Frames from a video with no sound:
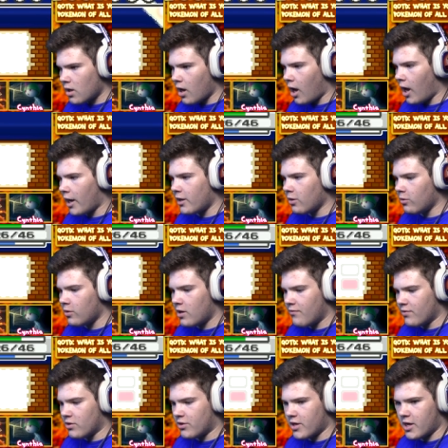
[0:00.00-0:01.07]
I don't
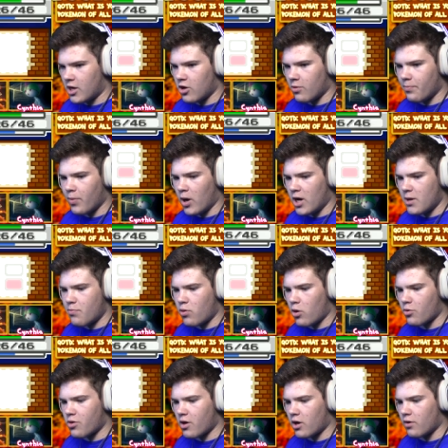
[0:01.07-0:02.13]
even think your buddy
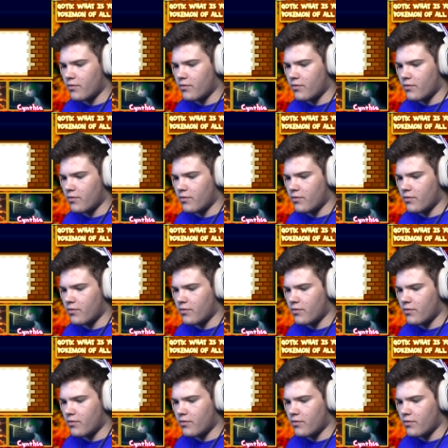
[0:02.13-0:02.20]
Proton